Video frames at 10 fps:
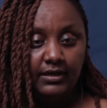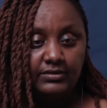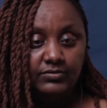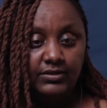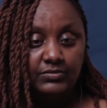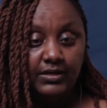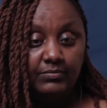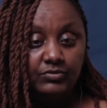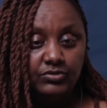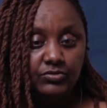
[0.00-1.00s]
so that you're
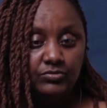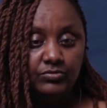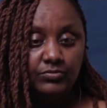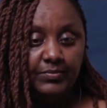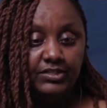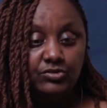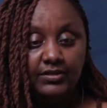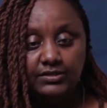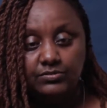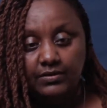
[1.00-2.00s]
able to make sure
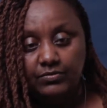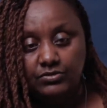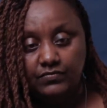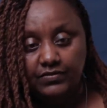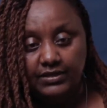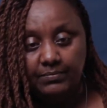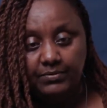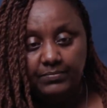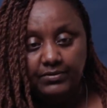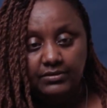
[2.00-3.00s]
that you're able to feed the
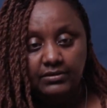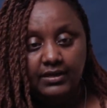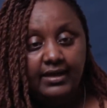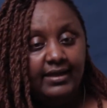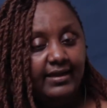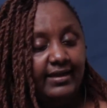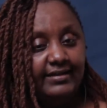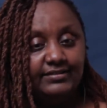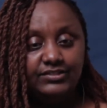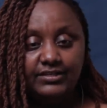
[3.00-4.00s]
people.
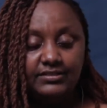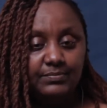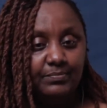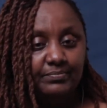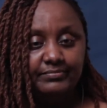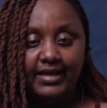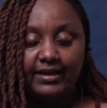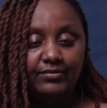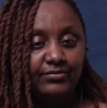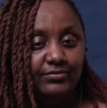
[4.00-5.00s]
And just, I
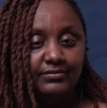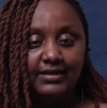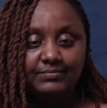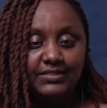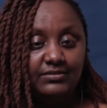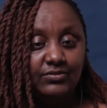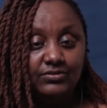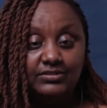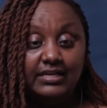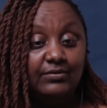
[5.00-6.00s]
don't know, I'm just going
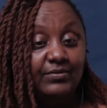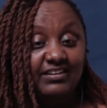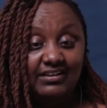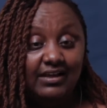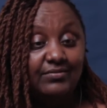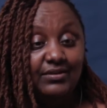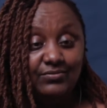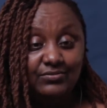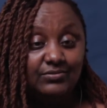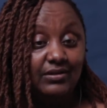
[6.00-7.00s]
to tell you, we rely on the
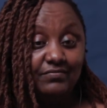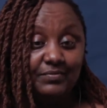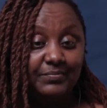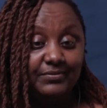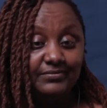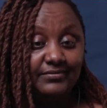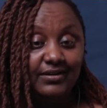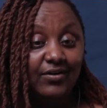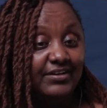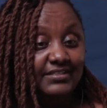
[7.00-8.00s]
goodwill of people,
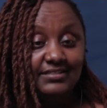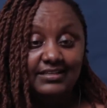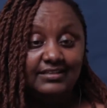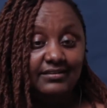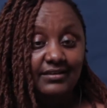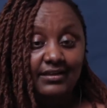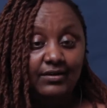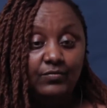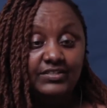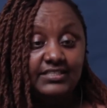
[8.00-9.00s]
honestly.
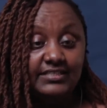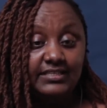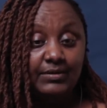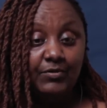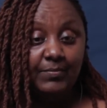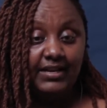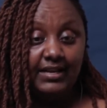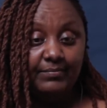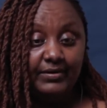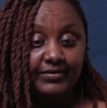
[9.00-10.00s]
We started a mobile
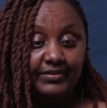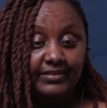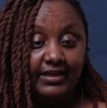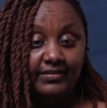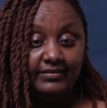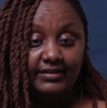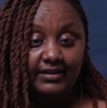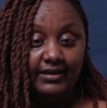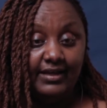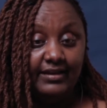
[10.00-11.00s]
library the other
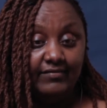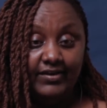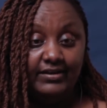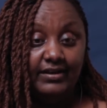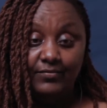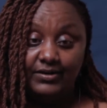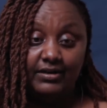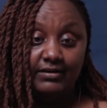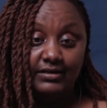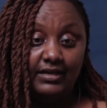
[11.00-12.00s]
day, and right now we
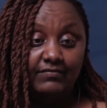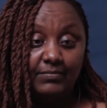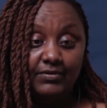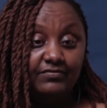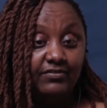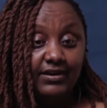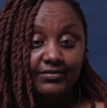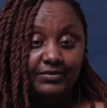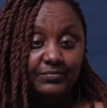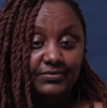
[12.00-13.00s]
currently have about
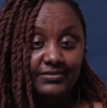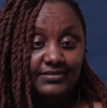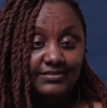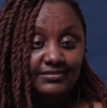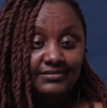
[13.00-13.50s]
400 books,